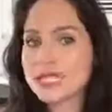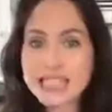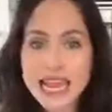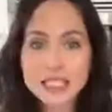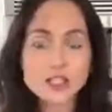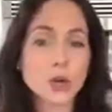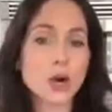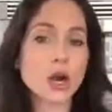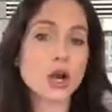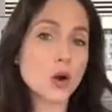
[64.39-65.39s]
dates
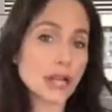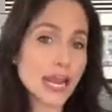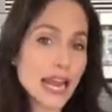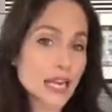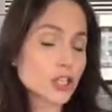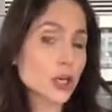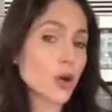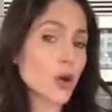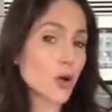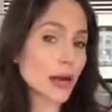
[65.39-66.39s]
or coconut nectar
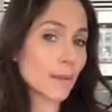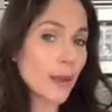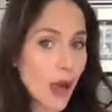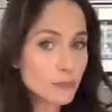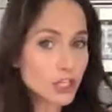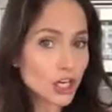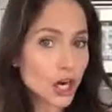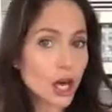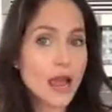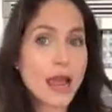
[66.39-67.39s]
or coconut palm
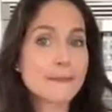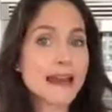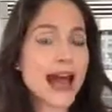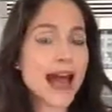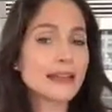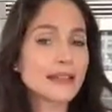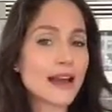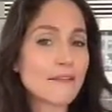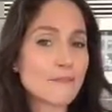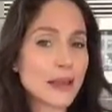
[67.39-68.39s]
sugar, but I
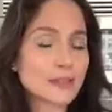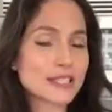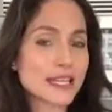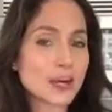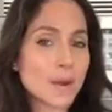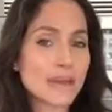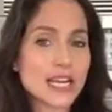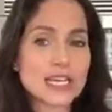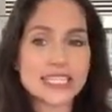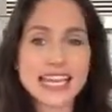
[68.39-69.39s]
love maple syrup
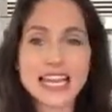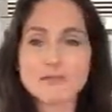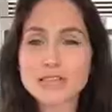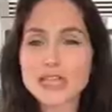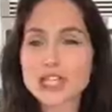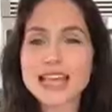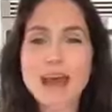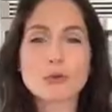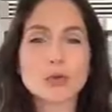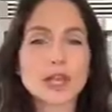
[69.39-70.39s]
because it gives it just
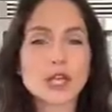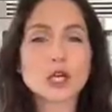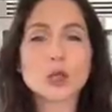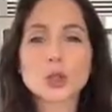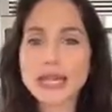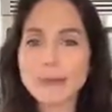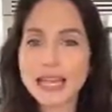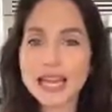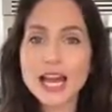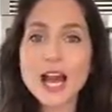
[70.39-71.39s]
that really
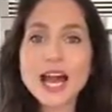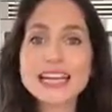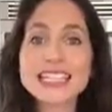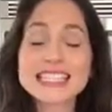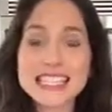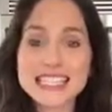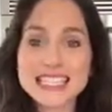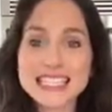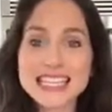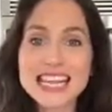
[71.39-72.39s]
creamy
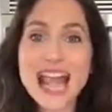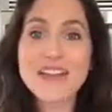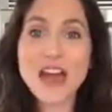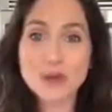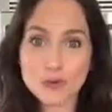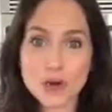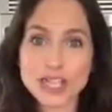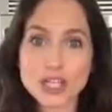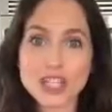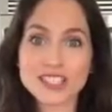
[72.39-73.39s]
consistency and that
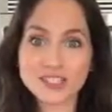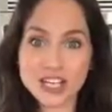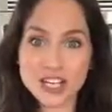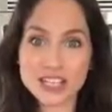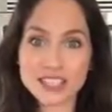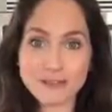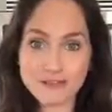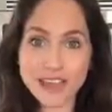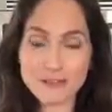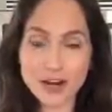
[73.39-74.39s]
rich, delicious
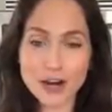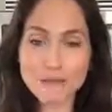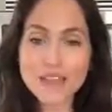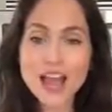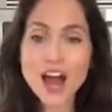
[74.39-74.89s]
flavor.